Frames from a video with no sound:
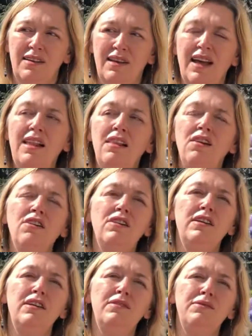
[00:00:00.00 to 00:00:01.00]
a lot
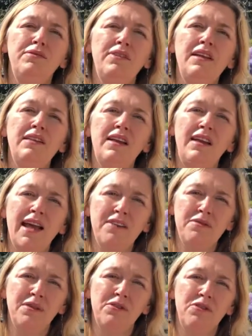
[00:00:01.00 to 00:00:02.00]
of
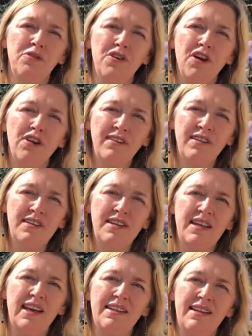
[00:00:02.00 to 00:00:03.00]
intellectual
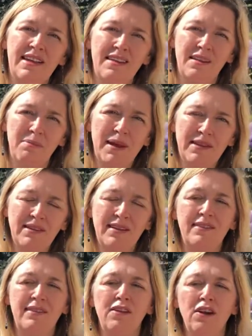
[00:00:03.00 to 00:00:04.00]
curiosity and
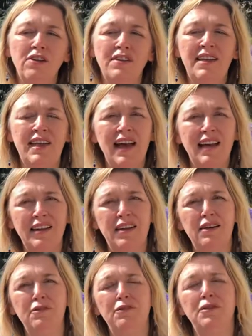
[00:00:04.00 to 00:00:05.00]
independence, and on the other,
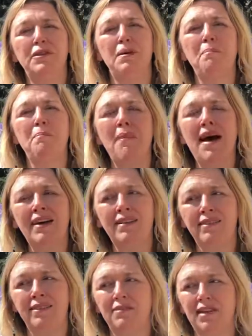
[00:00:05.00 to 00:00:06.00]
for the
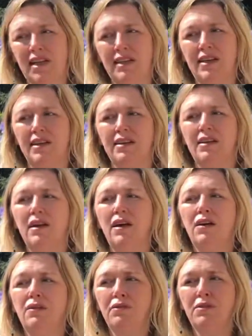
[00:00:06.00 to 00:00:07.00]
mass reader,
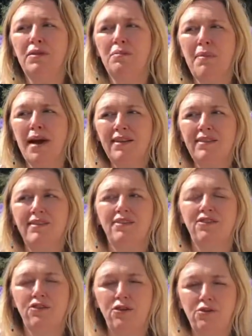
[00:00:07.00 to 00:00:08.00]
for the mass
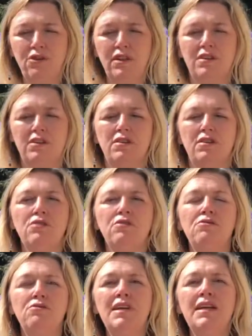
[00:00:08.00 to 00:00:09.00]
student, you
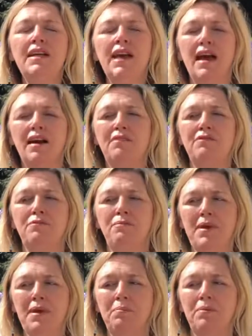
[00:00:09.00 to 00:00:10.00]
really have
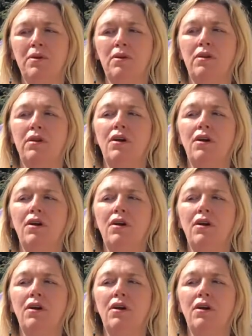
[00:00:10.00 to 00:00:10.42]
people